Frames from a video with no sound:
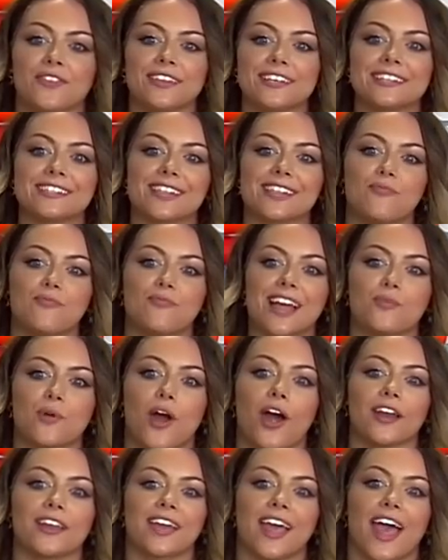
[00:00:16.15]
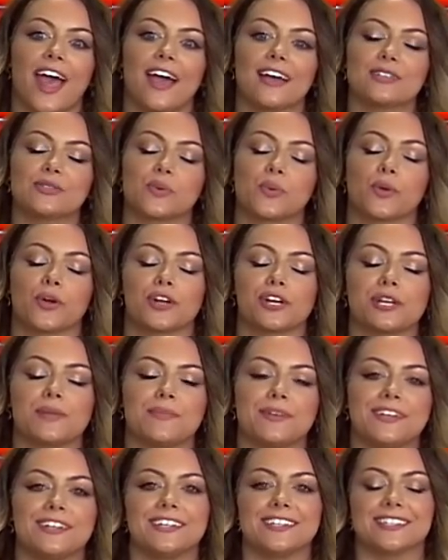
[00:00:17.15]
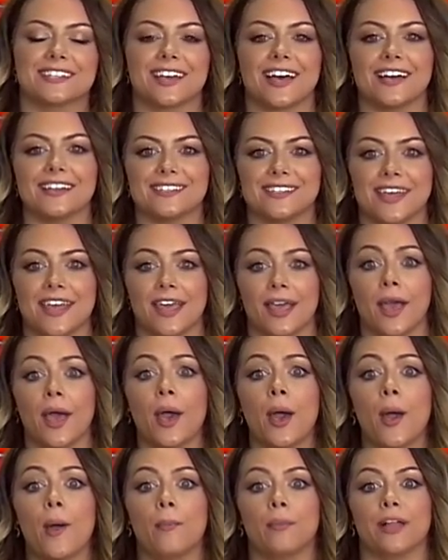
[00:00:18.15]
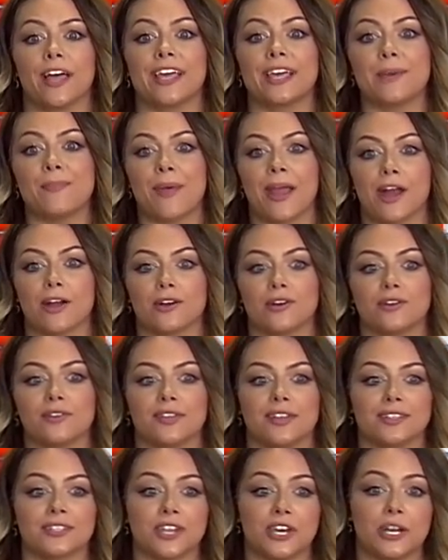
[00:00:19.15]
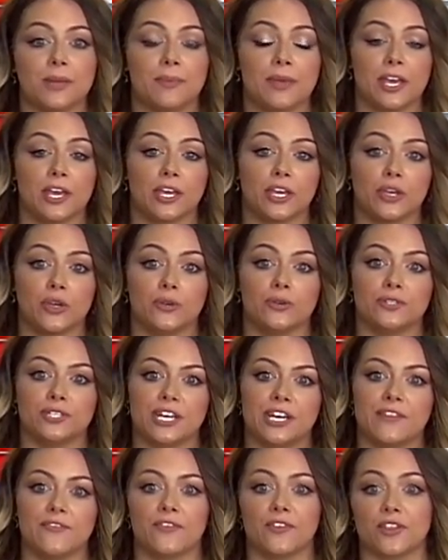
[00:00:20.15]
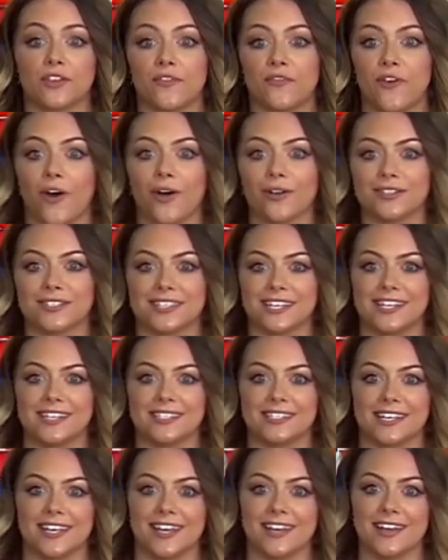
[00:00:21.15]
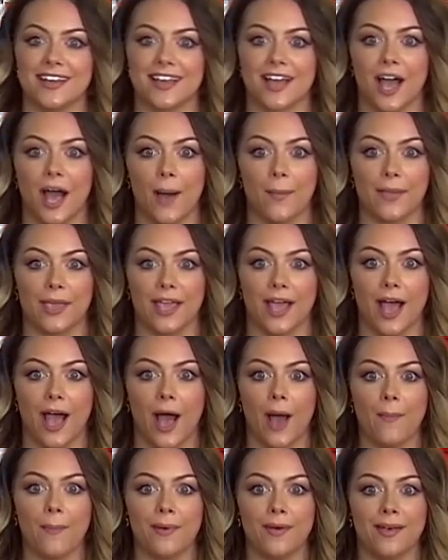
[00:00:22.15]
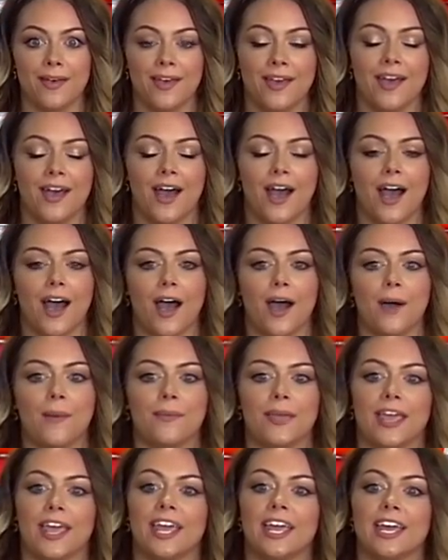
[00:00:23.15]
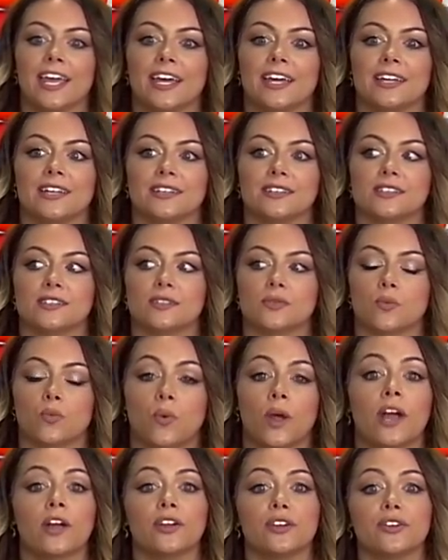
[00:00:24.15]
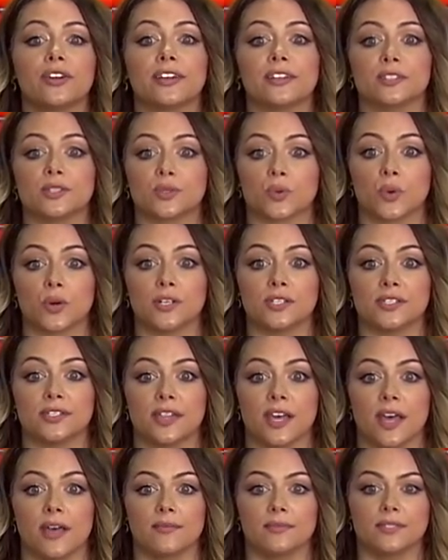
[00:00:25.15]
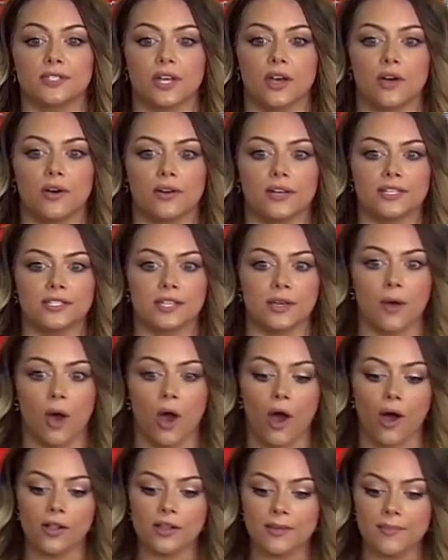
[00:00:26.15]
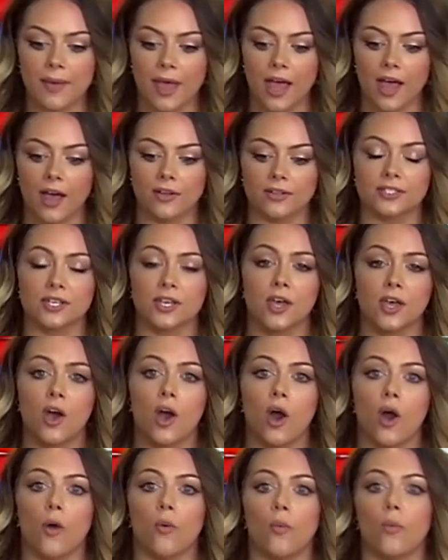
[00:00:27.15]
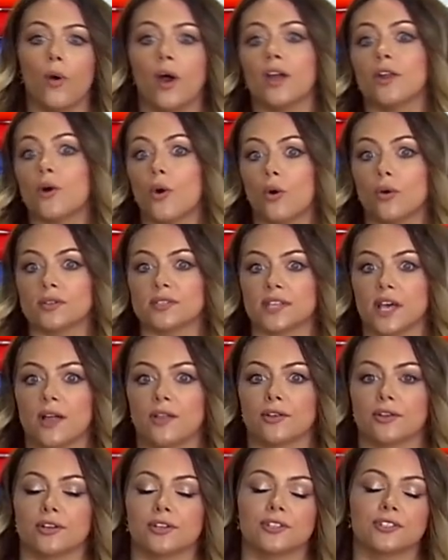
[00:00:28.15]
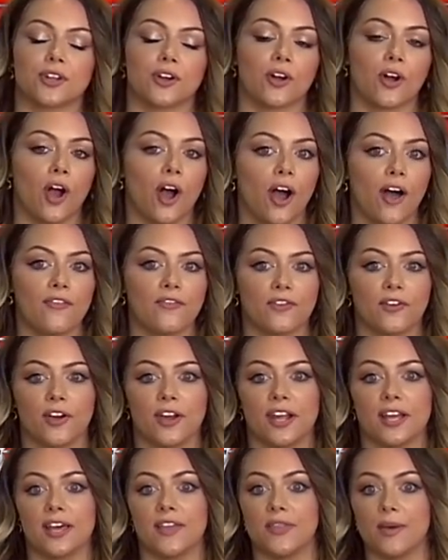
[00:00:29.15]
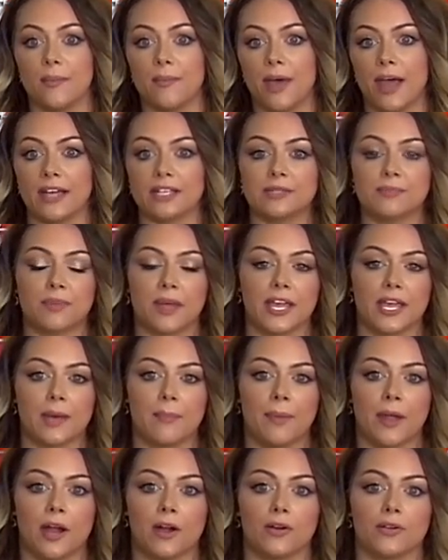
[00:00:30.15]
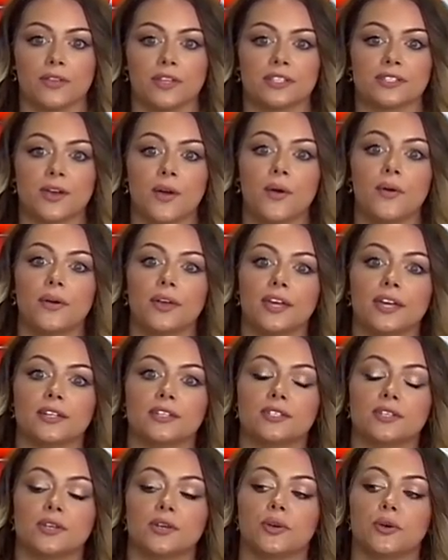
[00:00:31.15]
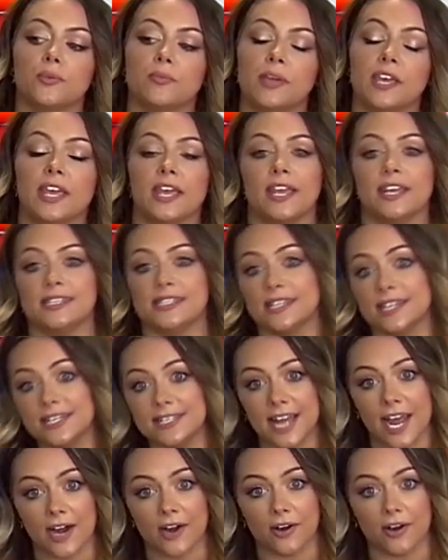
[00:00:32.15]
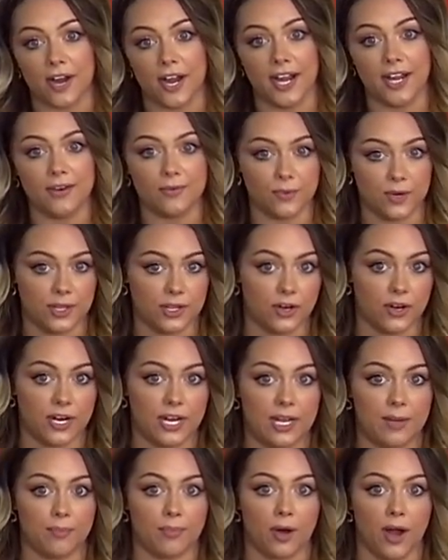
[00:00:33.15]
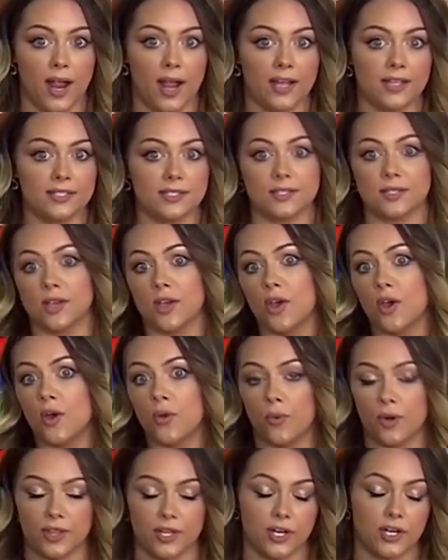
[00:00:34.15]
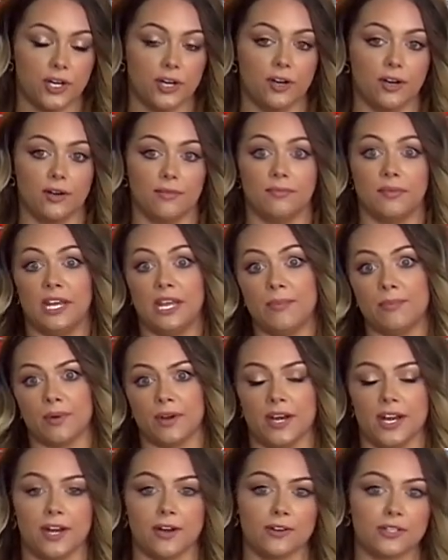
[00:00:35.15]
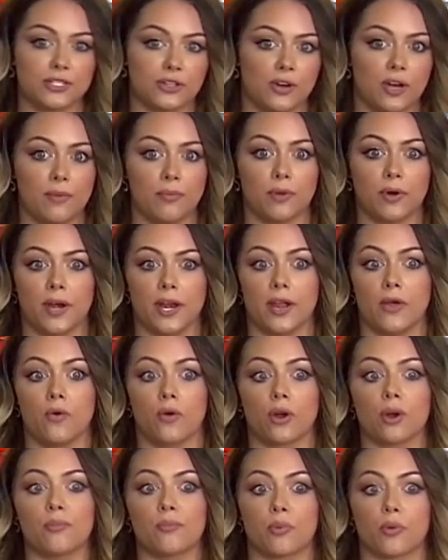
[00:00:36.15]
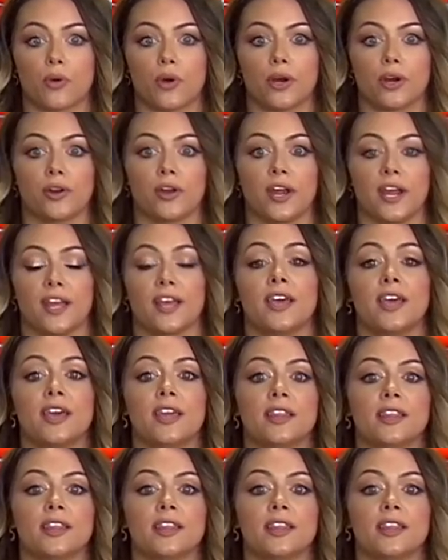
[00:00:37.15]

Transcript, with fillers: for this live broadcast where we're going to be discussing blank apparel that's going to be a huge hit for the fall season coming up, and where you can source them. So it's all about what wholesalers are offering the best blank apparel that's going to be easy to decorate with your heat press, whether you're heat printing or screen printing or embroidering.